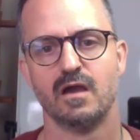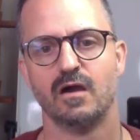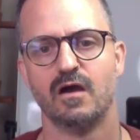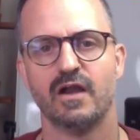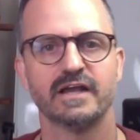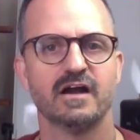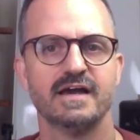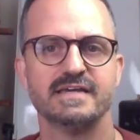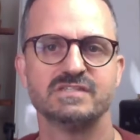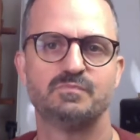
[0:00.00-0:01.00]
All right,
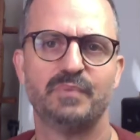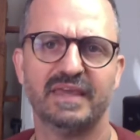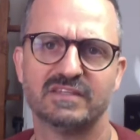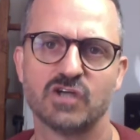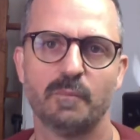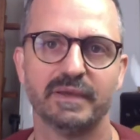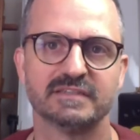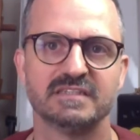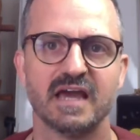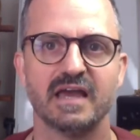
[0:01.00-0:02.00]
guys, big topic
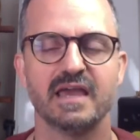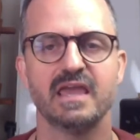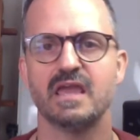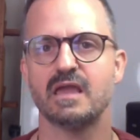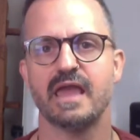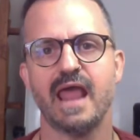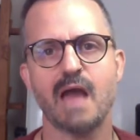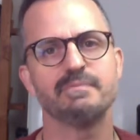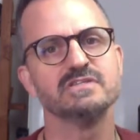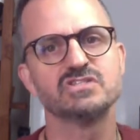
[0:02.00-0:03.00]
today. It
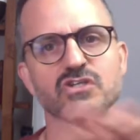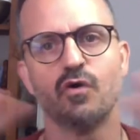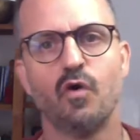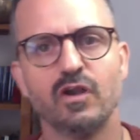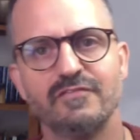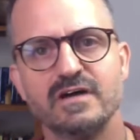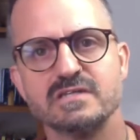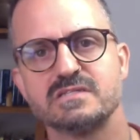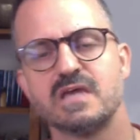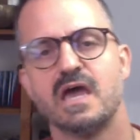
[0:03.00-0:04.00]
happens to all of
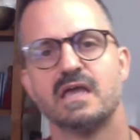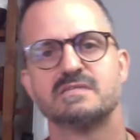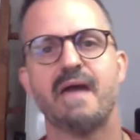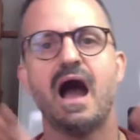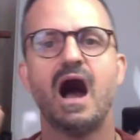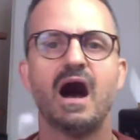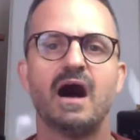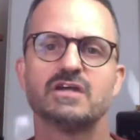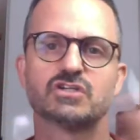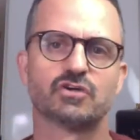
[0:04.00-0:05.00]
us. It's about
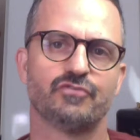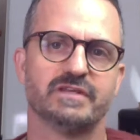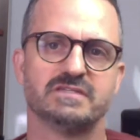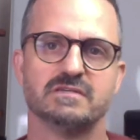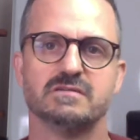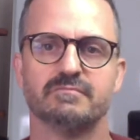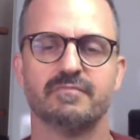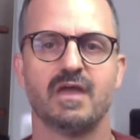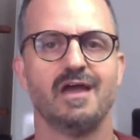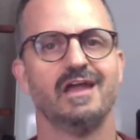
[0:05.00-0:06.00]
harsh criticism.
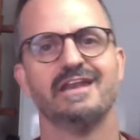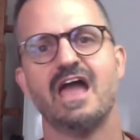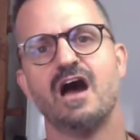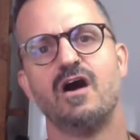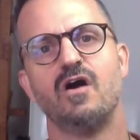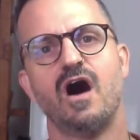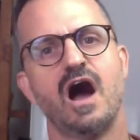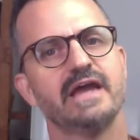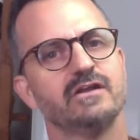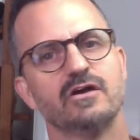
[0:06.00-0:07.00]
Now,
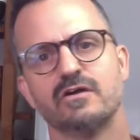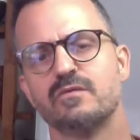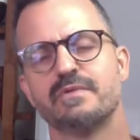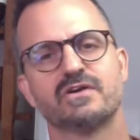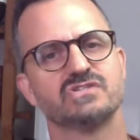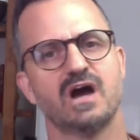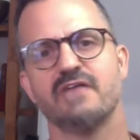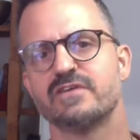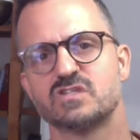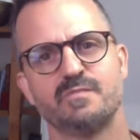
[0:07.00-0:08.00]
I know because I've
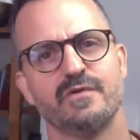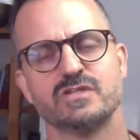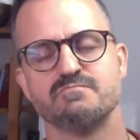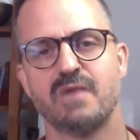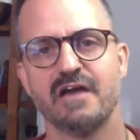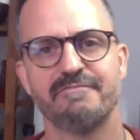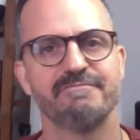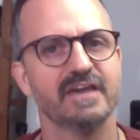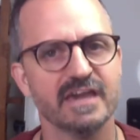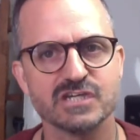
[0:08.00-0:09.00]
experienced my
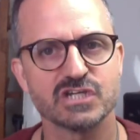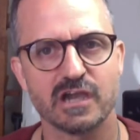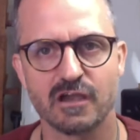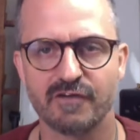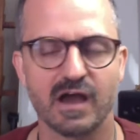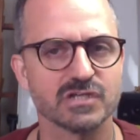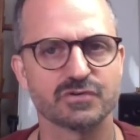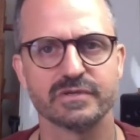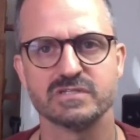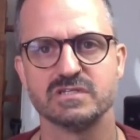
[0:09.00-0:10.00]
fair share of harsh
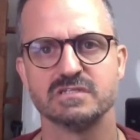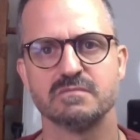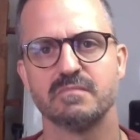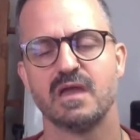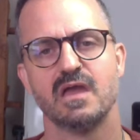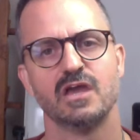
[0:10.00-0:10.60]
criticism.